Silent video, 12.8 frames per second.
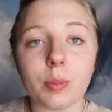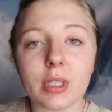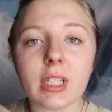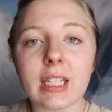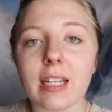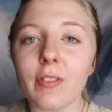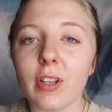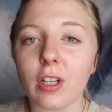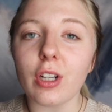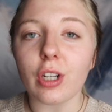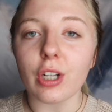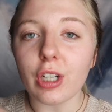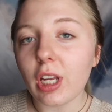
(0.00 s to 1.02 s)
So I'm just gonna give it
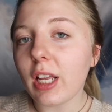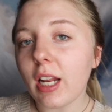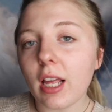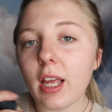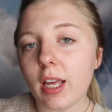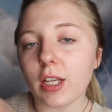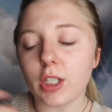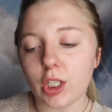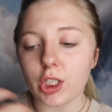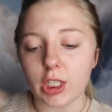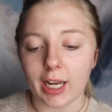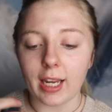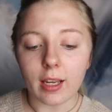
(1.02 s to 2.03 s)
a good
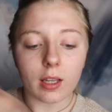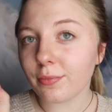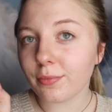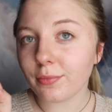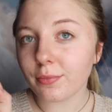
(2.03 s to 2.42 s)
shake.